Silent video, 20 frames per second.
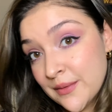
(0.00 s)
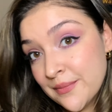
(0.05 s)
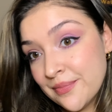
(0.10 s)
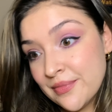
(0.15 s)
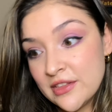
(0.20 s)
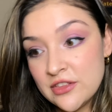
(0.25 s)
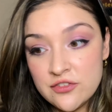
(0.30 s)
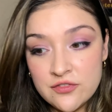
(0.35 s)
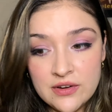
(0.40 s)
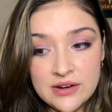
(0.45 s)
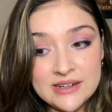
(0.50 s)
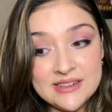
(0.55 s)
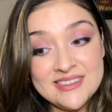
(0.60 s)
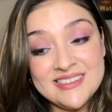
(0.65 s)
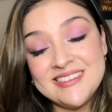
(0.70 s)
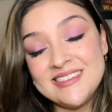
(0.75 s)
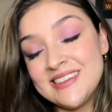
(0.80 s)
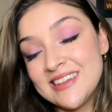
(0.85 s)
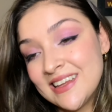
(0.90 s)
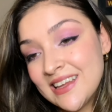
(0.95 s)
It's very
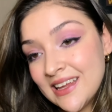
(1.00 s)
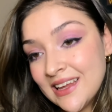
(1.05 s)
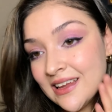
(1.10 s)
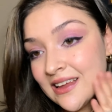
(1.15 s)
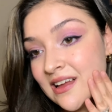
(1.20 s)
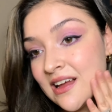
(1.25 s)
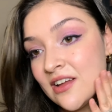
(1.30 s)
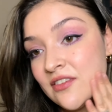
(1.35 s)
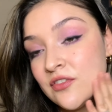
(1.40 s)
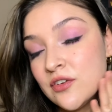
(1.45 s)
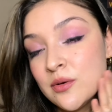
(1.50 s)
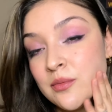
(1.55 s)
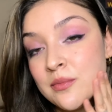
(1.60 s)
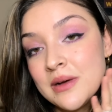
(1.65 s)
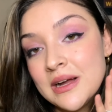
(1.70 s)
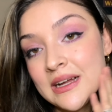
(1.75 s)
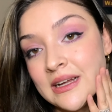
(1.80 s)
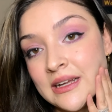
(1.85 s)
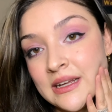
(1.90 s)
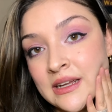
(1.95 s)
sticky. I feel
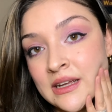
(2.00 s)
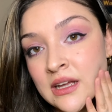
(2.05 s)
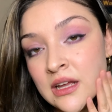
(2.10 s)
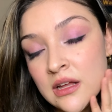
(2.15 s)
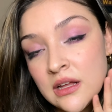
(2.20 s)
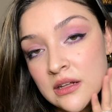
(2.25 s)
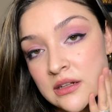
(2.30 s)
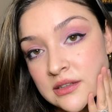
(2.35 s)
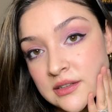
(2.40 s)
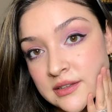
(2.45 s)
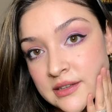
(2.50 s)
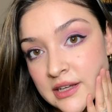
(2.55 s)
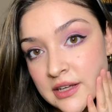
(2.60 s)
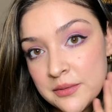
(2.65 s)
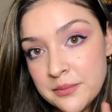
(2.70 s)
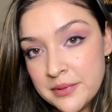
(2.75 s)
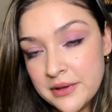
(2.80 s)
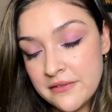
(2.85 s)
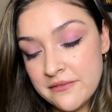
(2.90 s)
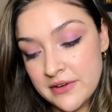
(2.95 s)
my skin
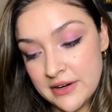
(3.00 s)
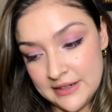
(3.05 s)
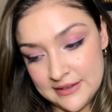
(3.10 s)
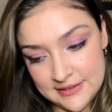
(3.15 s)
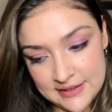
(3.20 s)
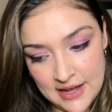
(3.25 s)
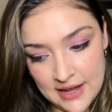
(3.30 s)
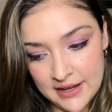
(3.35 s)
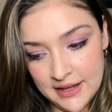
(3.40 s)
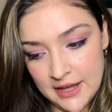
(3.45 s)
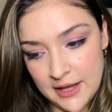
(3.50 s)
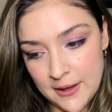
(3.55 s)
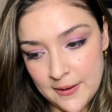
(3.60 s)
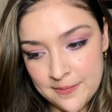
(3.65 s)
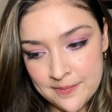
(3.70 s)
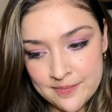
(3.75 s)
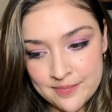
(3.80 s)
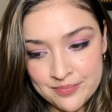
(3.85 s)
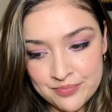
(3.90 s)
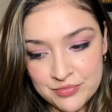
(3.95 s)
being very tacky.
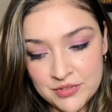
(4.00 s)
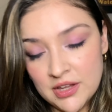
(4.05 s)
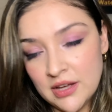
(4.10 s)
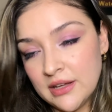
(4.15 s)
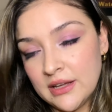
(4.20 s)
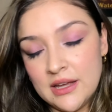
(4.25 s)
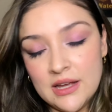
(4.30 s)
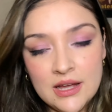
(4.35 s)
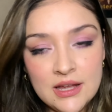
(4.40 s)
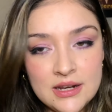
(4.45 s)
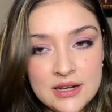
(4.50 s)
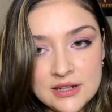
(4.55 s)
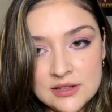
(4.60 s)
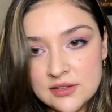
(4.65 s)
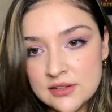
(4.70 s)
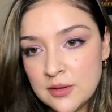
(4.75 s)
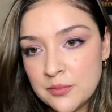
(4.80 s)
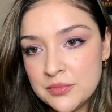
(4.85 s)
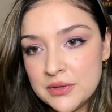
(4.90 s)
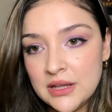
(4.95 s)
Again, it's
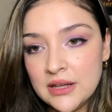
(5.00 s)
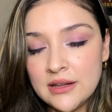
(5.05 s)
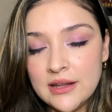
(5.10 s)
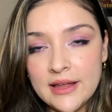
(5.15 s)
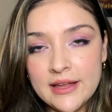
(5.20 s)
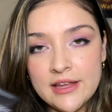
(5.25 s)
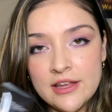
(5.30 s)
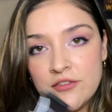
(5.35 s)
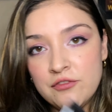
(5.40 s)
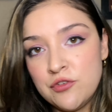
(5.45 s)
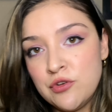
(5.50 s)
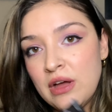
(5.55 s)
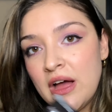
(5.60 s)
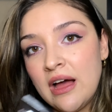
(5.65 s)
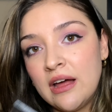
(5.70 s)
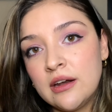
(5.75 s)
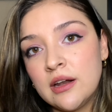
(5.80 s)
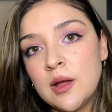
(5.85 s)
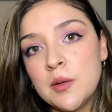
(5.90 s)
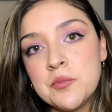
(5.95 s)
something like if you
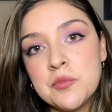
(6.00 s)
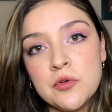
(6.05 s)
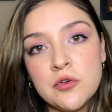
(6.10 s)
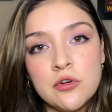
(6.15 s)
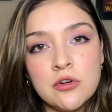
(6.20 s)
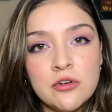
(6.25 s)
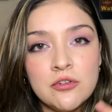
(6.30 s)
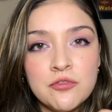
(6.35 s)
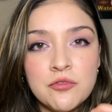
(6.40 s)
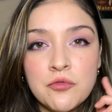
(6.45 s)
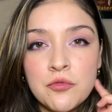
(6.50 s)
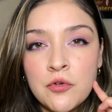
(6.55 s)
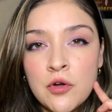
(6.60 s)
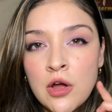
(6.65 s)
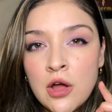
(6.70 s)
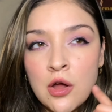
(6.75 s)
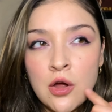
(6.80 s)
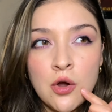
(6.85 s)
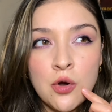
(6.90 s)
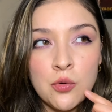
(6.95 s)
had a couple of
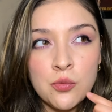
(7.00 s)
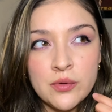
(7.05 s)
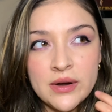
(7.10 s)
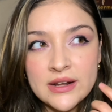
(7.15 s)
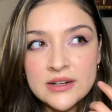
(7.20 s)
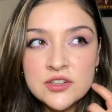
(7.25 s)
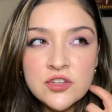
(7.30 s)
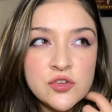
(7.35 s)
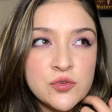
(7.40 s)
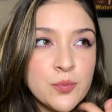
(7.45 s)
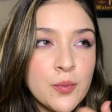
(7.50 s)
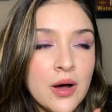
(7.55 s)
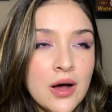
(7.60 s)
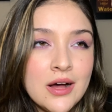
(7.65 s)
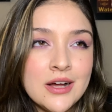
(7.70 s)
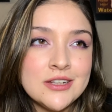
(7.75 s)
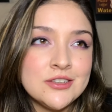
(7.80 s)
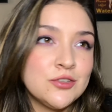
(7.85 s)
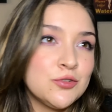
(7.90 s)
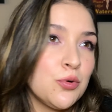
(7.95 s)
red
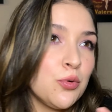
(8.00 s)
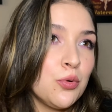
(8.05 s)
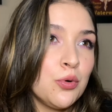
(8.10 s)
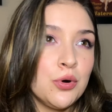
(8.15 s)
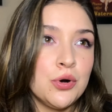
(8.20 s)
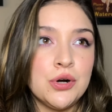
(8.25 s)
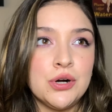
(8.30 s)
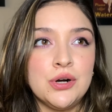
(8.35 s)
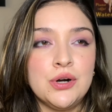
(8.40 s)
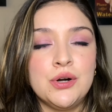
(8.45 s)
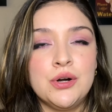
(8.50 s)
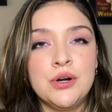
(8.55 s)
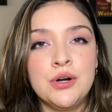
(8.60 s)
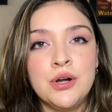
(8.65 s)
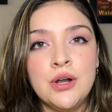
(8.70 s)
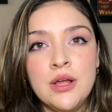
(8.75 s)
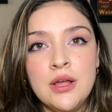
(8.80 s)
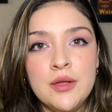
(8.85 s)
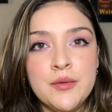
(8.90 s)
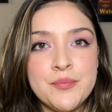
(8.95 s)
spots or
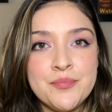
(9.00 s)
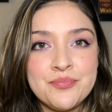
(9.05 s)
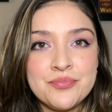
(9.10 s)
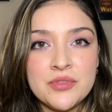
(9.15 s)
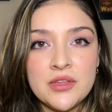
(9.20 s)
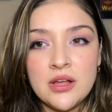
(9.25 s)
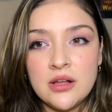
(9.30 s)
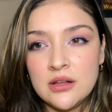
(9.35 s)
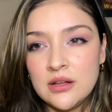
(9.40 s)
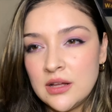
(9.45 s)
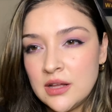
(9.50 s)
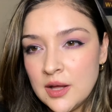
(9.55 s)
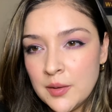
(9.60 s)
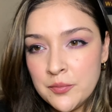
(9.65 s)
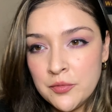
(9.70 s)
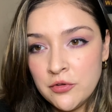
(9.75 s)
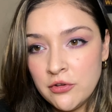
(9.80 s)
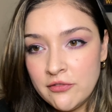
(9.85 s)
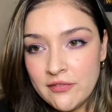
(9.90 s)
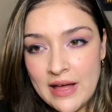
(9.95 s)
a
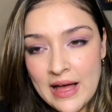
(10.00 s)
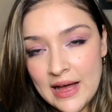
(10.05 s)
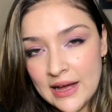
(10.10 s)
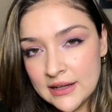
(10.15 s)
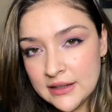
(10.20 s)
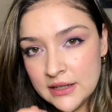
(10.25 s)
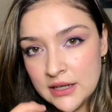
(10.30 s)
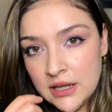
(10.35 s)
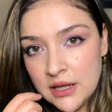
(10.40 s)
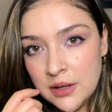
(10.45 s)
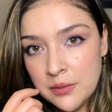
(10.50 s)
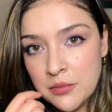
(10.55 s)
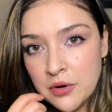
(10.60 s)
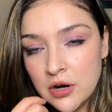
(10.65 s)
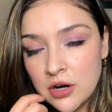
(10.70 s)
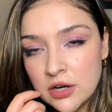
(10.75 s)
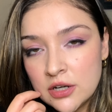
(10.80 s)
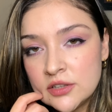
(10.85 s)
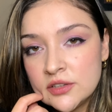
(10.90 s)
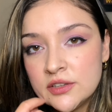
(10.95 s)
couple of acne
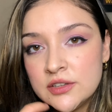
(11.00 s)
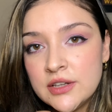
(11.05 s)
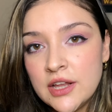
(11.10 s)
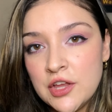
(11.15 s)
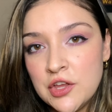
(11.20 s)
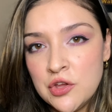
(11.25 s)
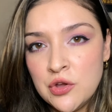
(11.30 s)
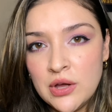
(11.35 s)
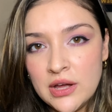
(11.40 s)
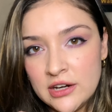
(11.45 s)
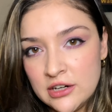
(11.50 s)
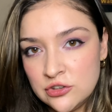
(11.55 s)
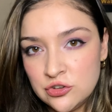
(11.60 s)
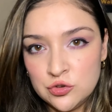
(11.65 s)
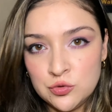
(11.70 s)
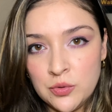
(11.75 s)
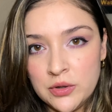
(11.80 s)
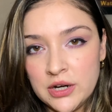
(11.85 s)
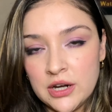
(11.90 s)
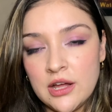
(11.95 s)
marks that you kind of
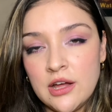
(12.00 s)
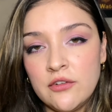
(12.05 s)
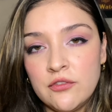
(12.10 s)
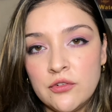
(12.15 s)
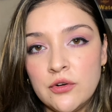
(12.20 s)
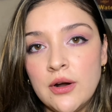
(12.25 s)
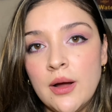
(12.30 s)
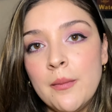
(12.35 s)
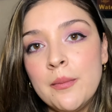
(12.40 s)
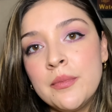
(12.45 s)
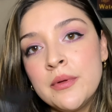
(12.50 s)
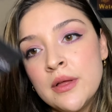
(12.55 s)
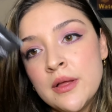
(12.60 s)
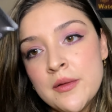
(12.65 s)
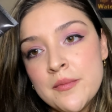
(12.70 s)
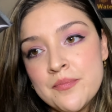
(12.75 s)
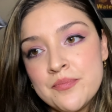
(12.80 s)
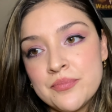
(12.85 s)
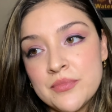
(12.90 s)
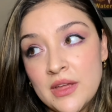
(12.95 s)
just want to cover up.
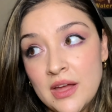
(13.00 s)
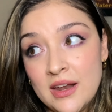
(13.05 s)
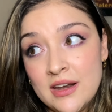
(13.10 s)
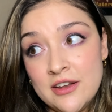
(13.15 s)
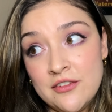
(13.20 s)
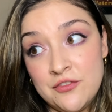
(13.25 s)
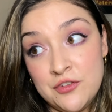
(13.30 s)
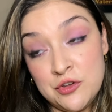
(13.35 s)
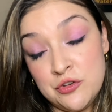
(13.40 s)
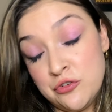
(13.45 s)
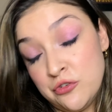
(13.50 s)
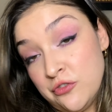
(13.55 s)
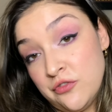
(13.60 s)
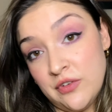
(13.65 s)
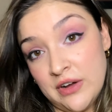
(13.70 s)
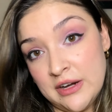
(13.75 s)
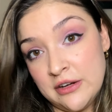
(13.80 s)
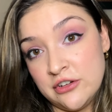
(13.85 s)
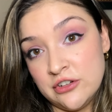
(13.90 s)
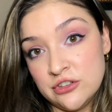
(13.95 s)
And if you do
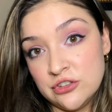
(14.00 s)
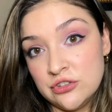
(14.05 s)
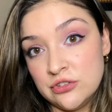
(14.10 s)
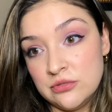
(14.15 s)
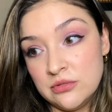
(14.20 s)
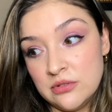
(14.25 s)
find your